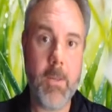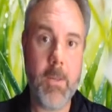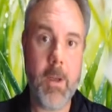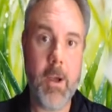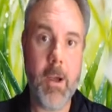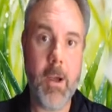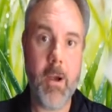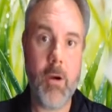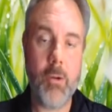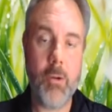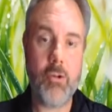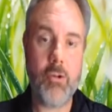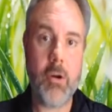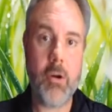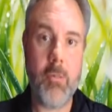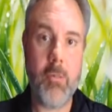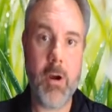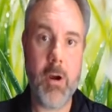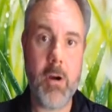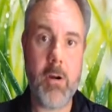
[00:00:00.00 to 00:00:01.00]
which
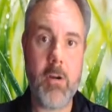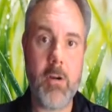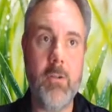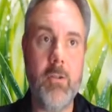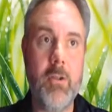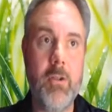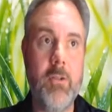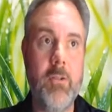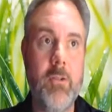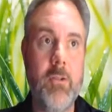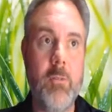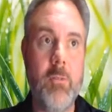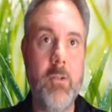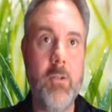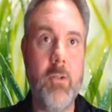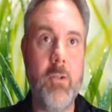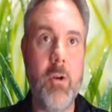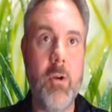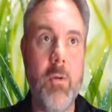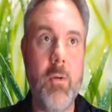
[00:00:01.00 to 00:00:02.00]
are marker
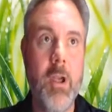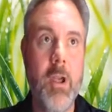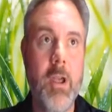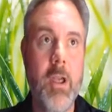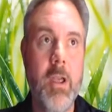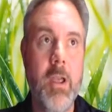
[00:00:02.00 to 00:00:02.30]
systems. So